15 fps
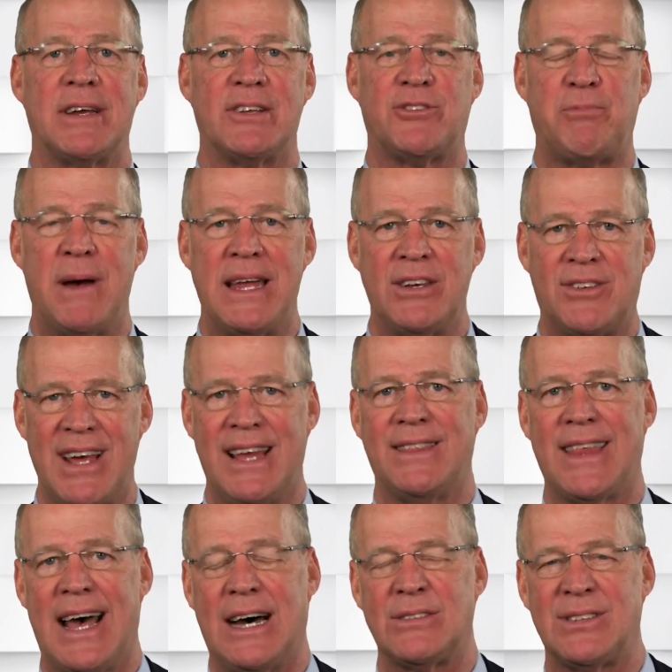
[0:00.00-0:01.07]
going to spend
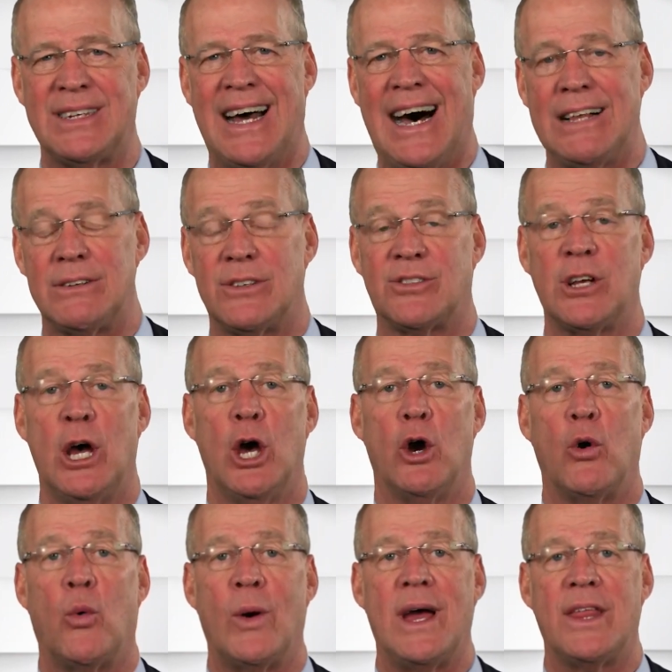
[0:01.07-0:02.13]
$10,000
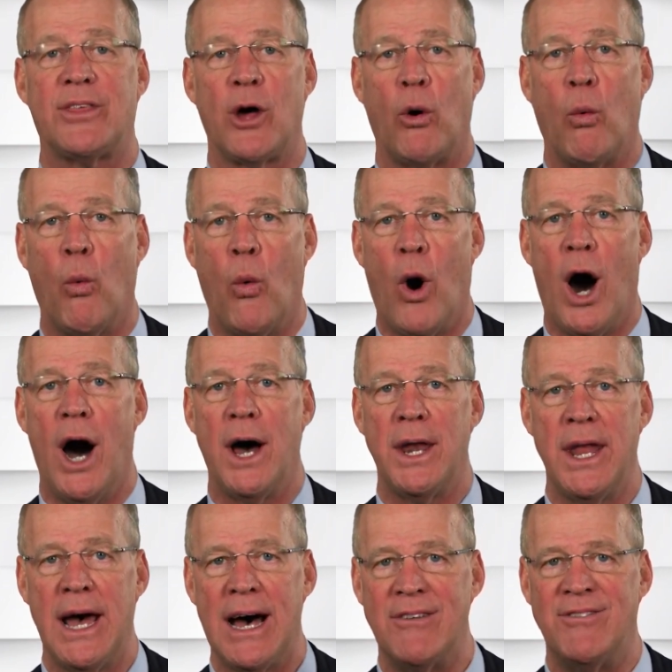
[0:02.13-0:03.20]
with
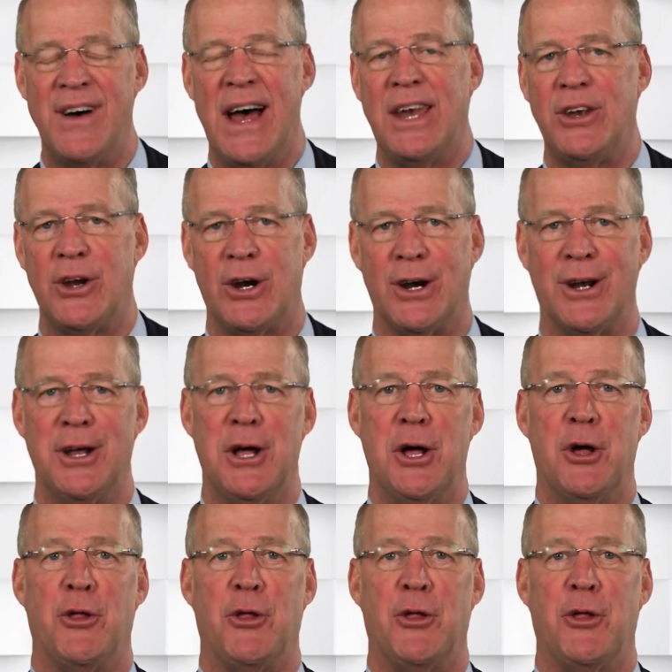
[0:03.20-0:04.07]
one vendor,